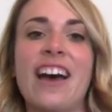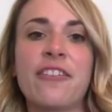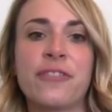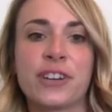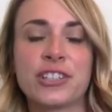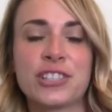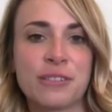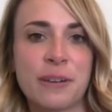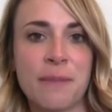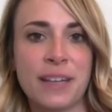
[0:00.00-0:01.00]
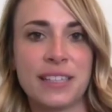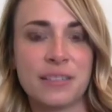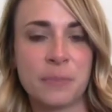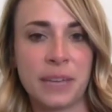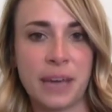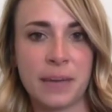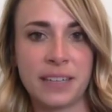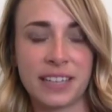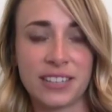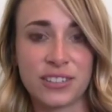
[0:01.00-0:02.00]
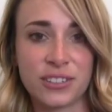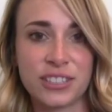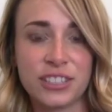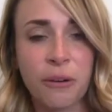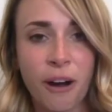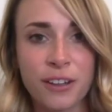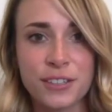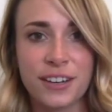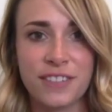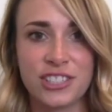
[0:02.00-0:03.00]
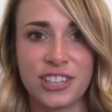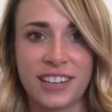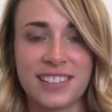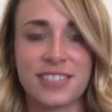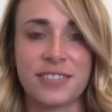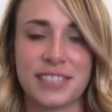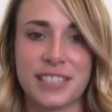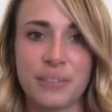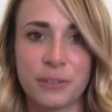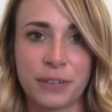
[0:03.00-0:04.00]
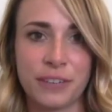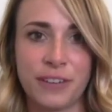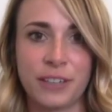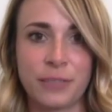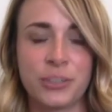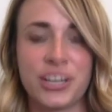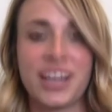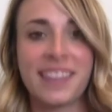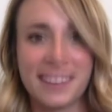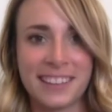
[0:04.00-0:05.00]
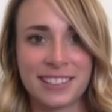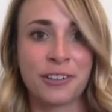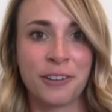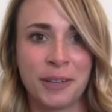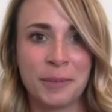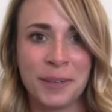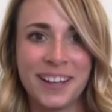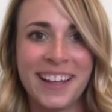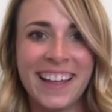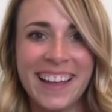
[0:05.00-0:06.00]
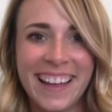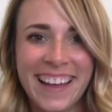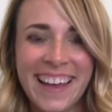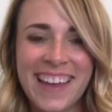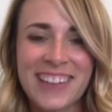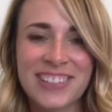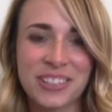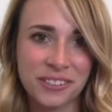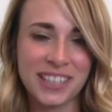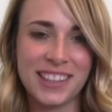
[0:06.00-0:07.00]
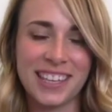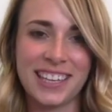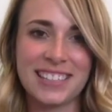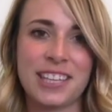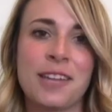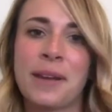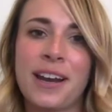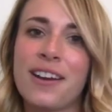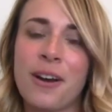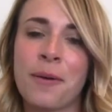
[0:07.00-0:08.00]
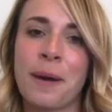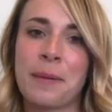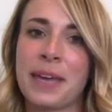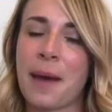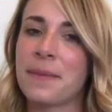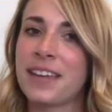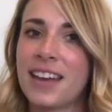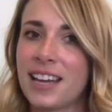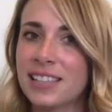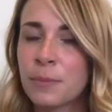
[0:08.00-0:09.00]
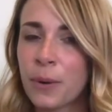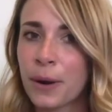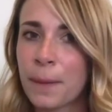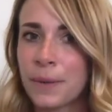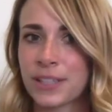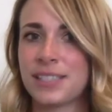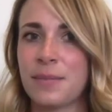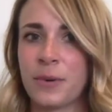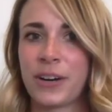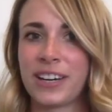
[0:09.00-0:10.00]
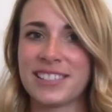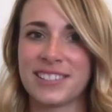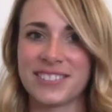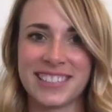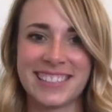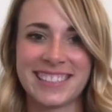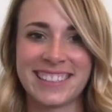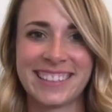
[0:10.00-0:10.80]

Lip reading: that first 3 months of becoming a consultant, you also have the chance to receive a refund, which I think is incredible. So three things that you may not know about becoming an Usborne Books & More consultant.